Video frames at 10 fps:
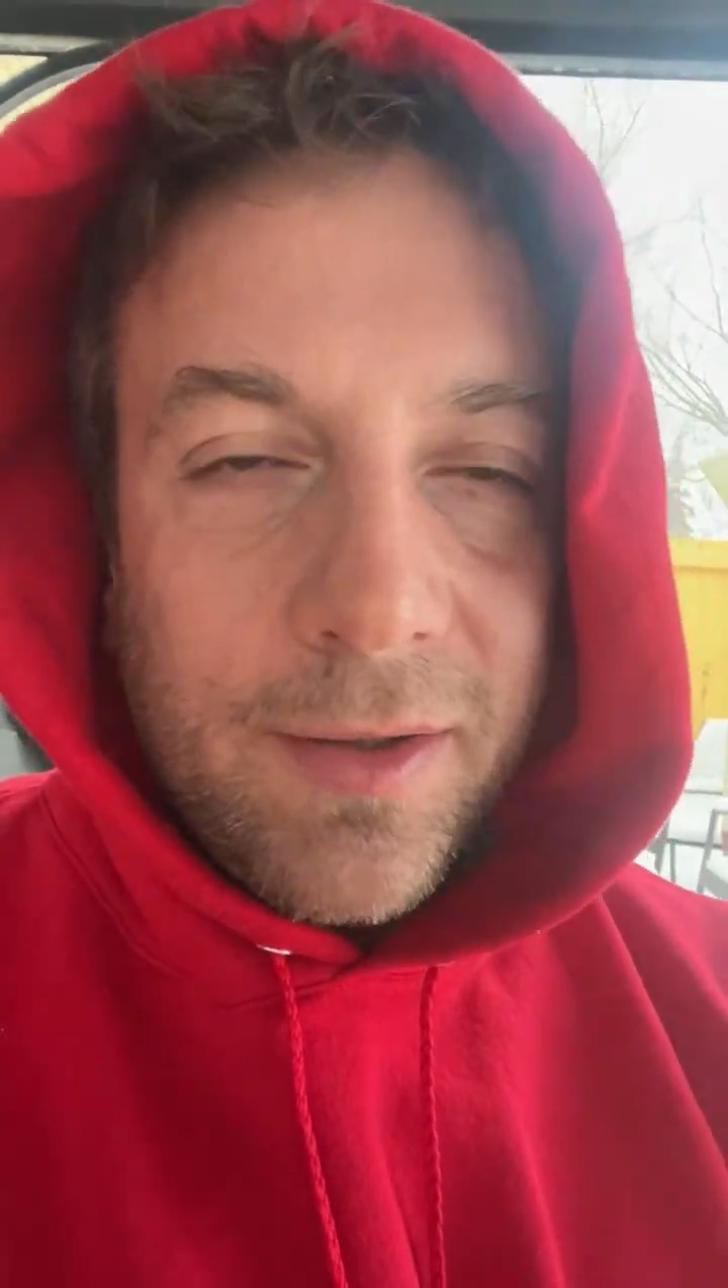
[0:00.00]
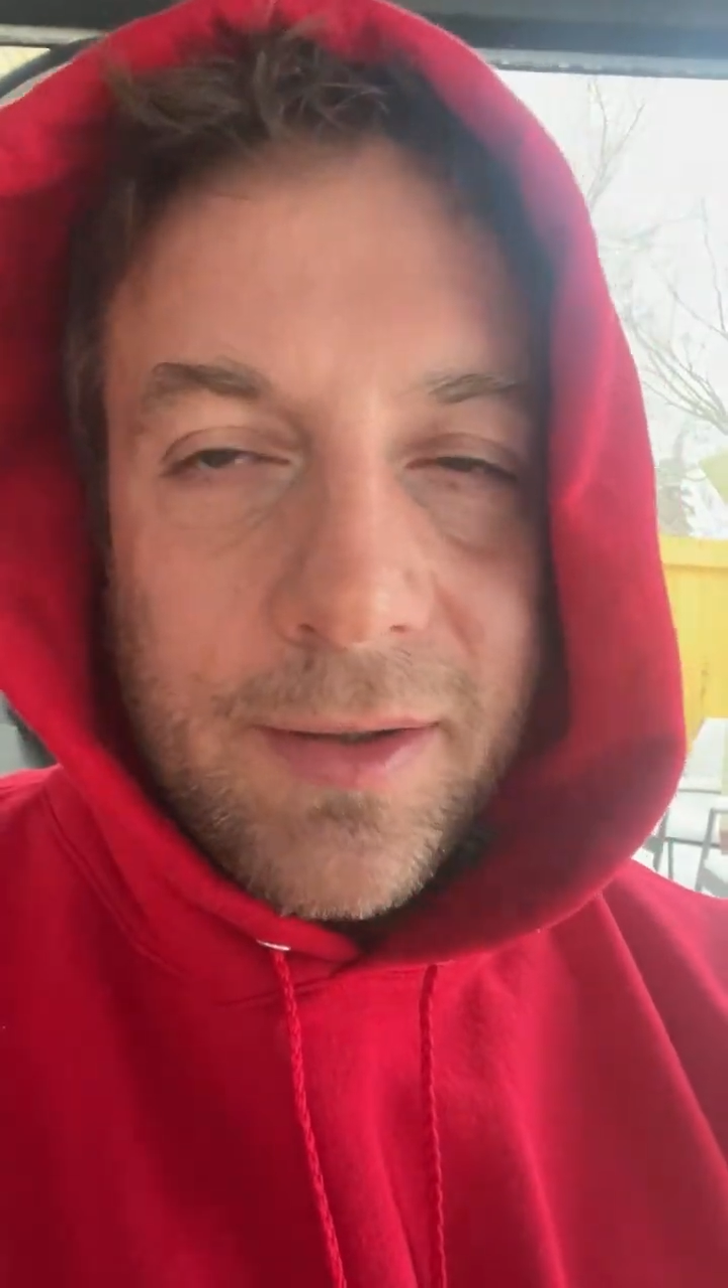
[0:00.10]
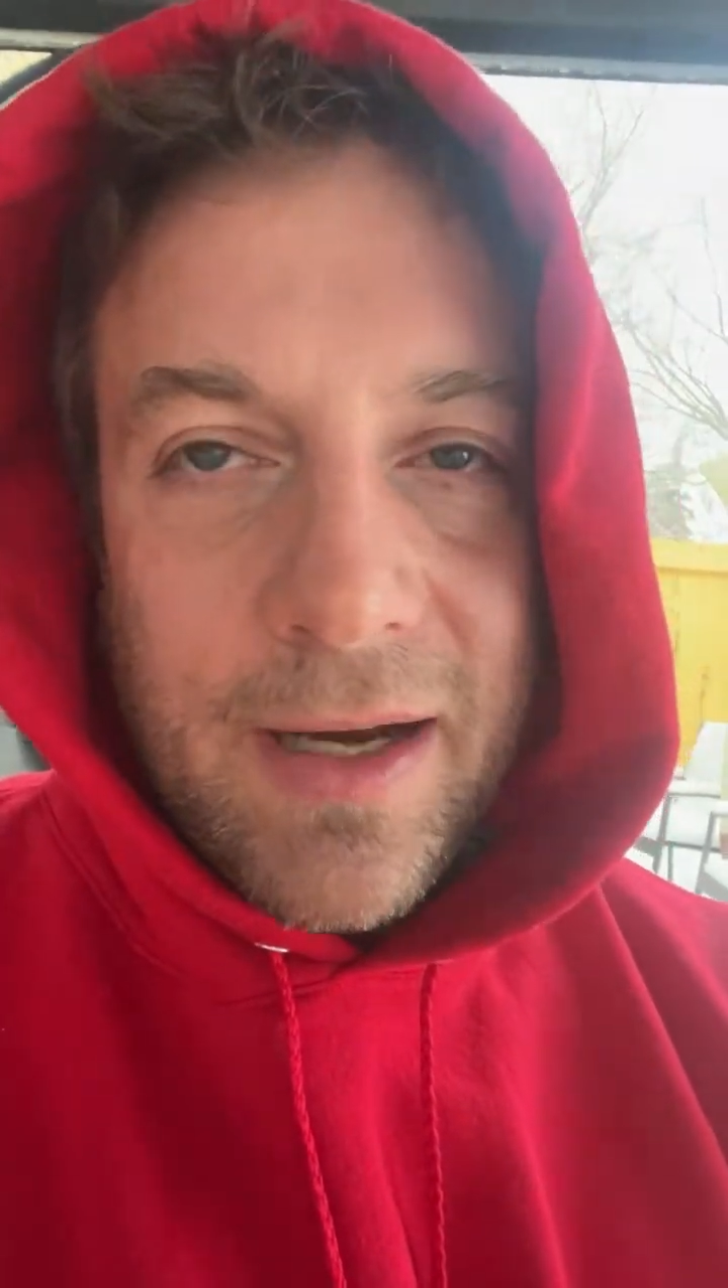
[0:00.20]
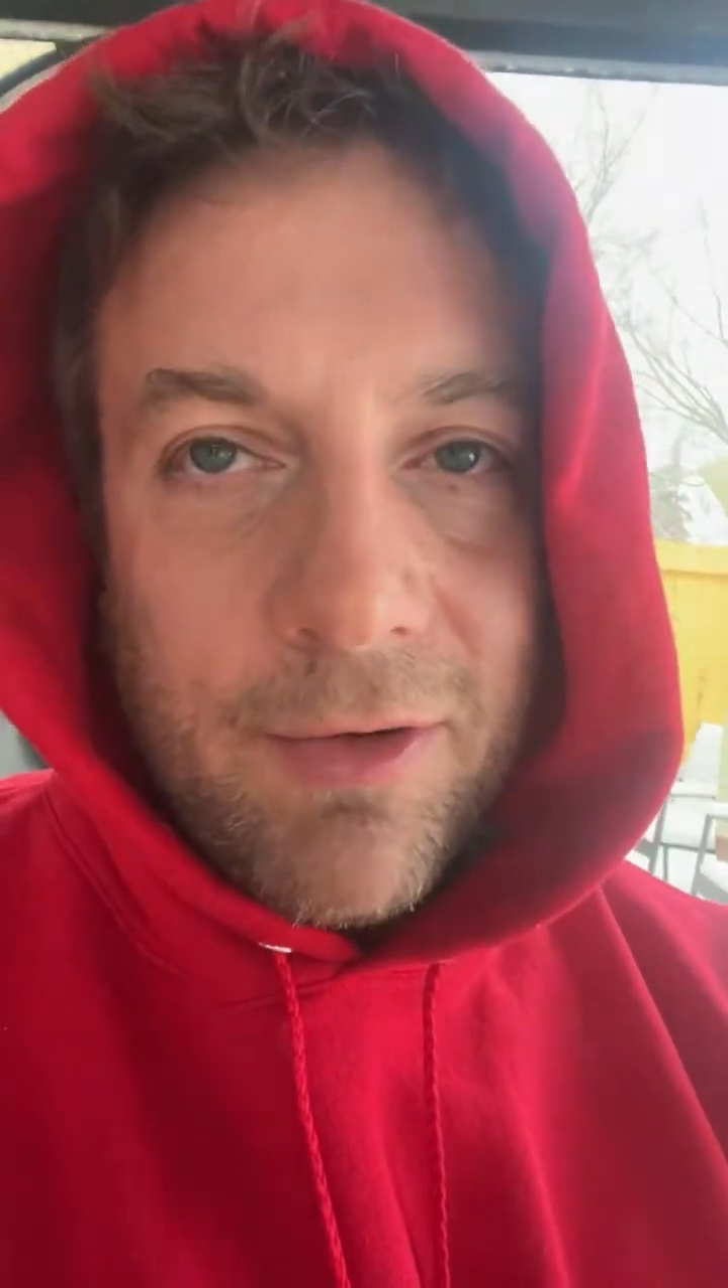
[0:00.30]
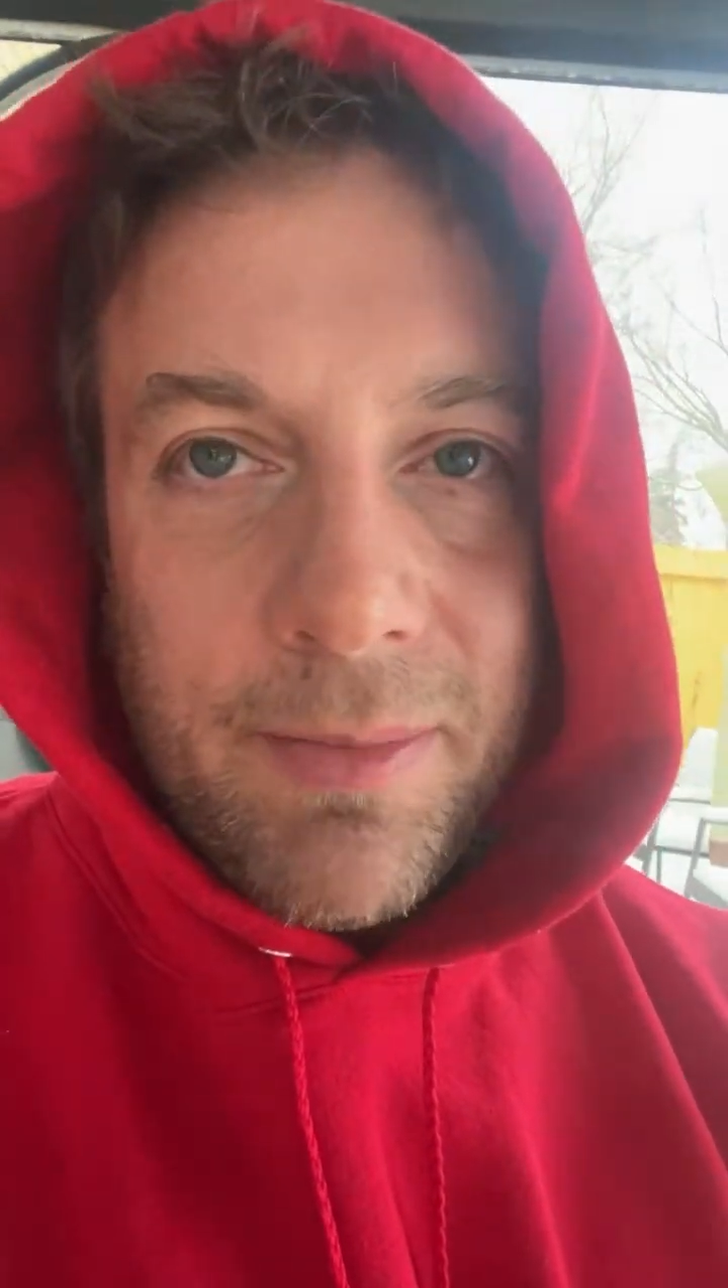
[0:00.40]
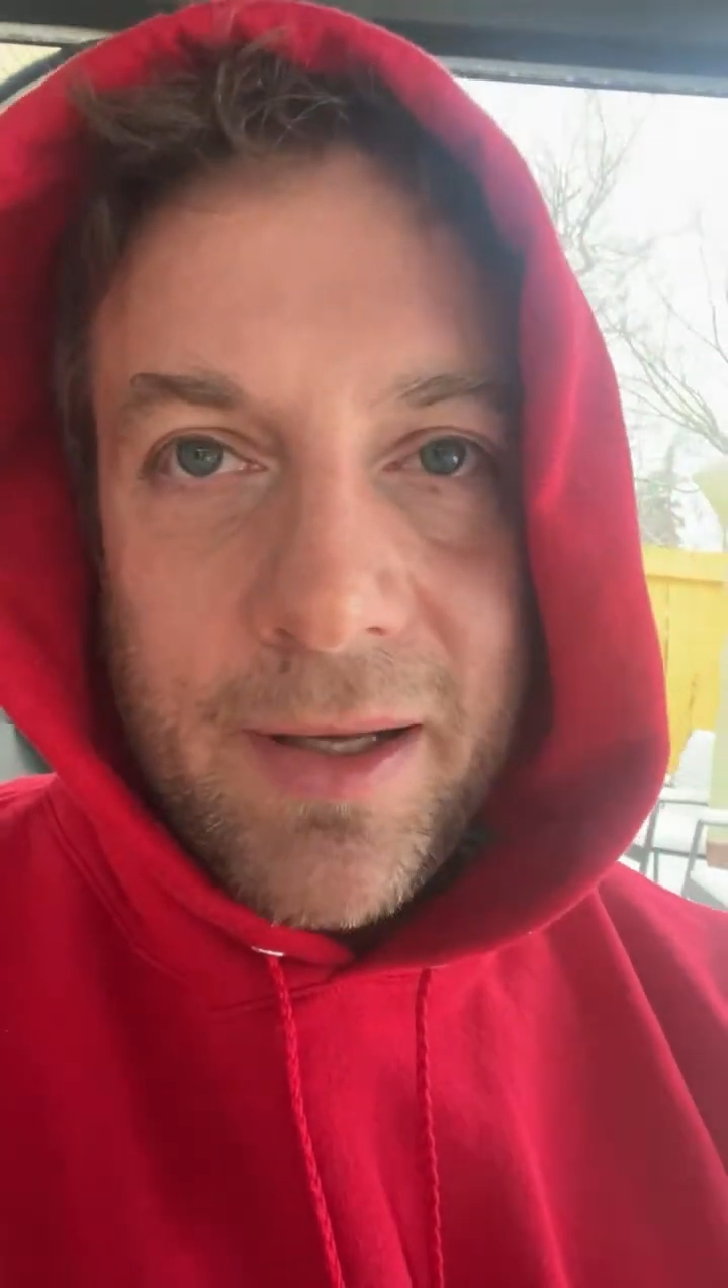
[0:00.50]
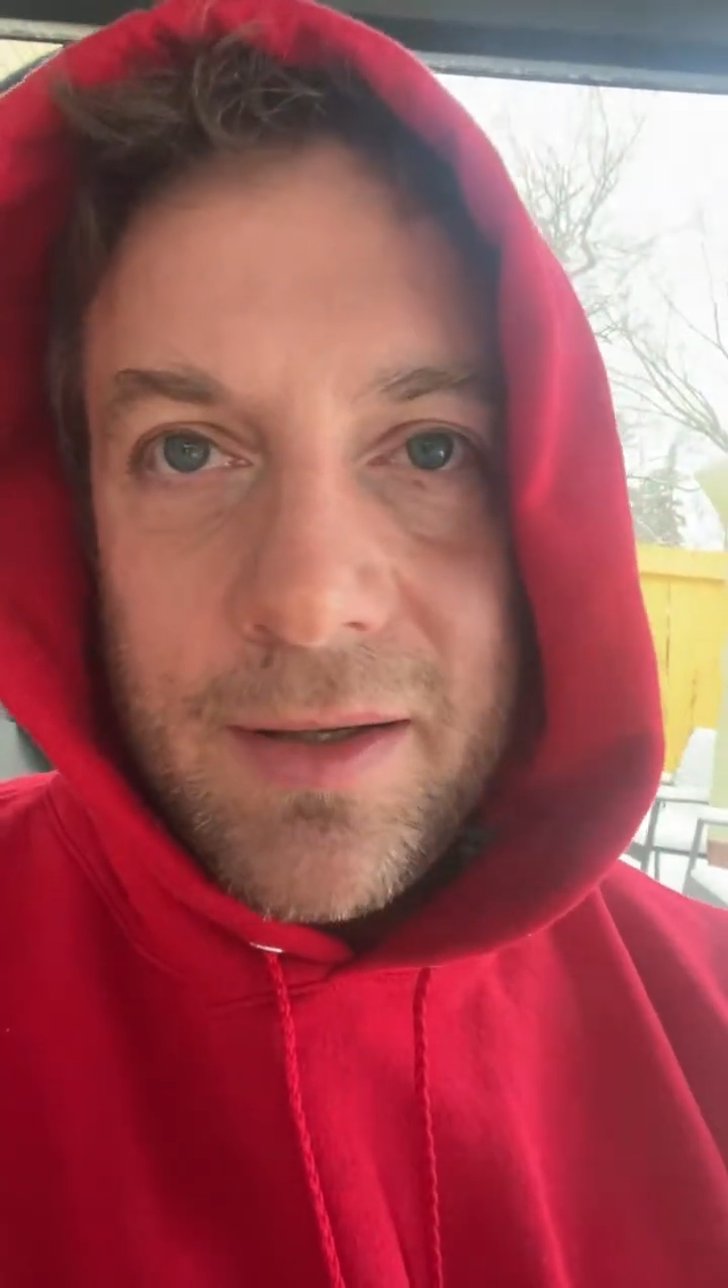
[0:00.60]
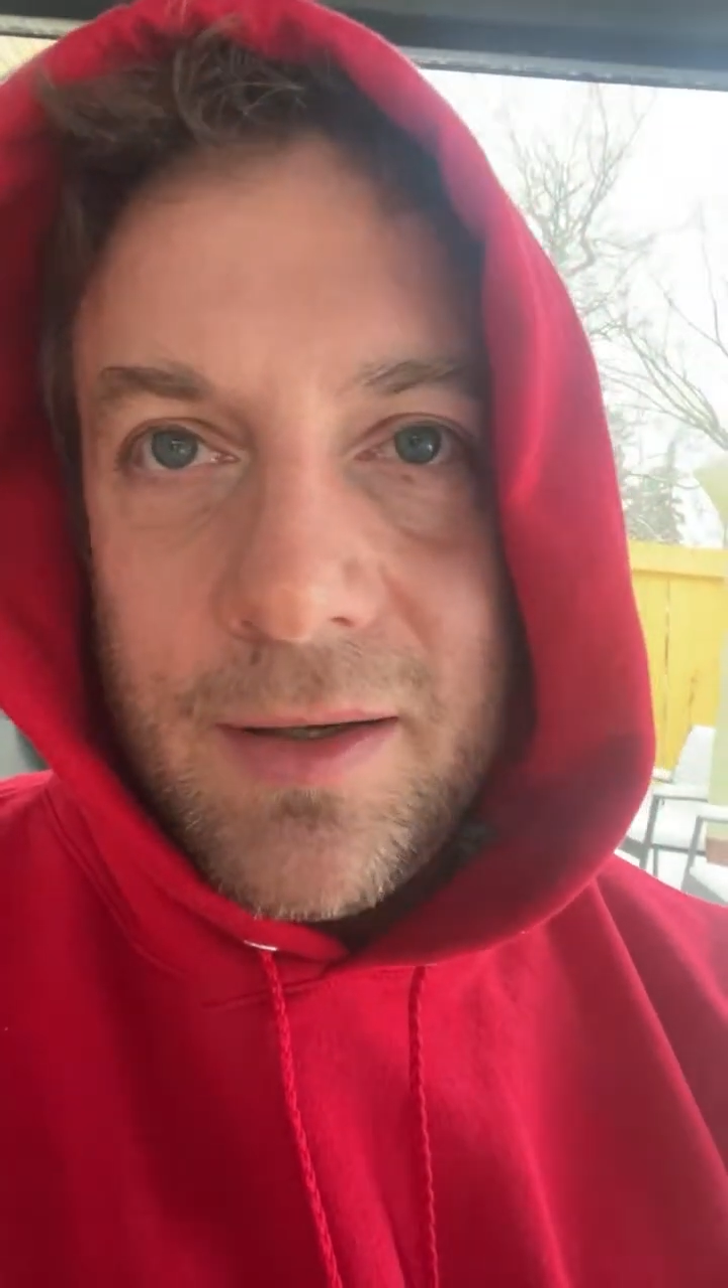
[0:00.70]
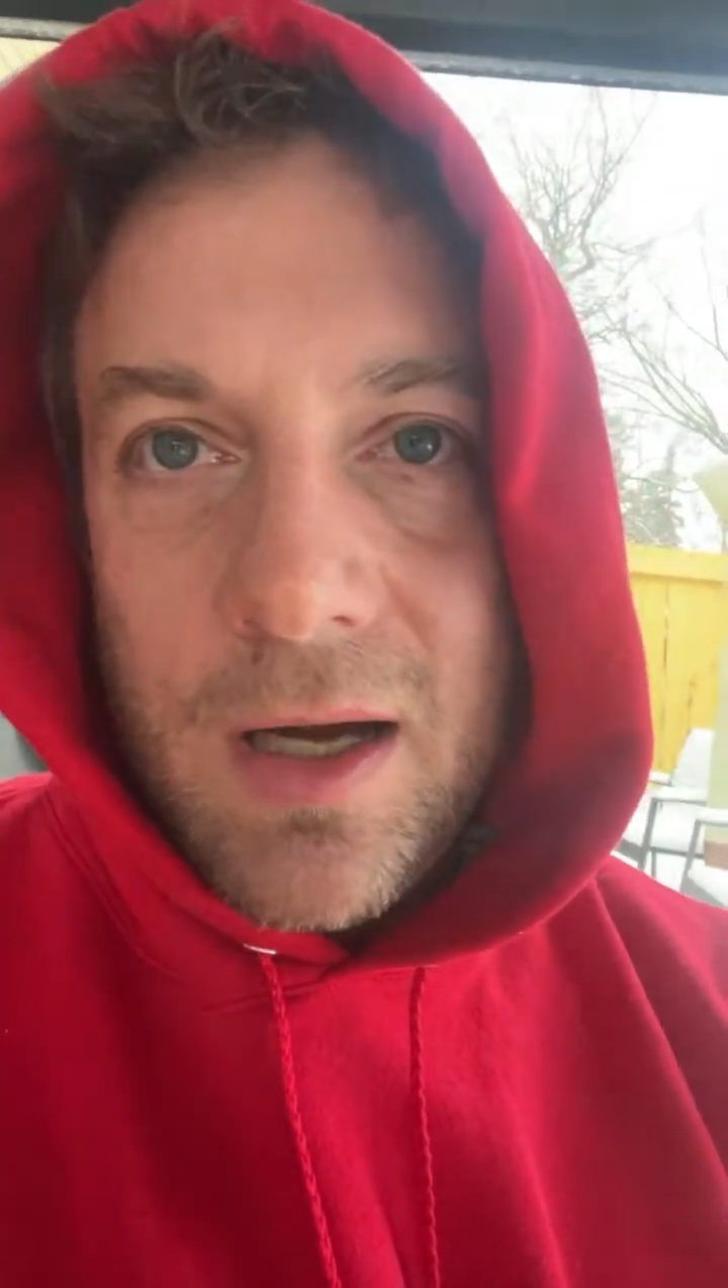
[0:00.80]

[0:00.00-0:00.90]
never been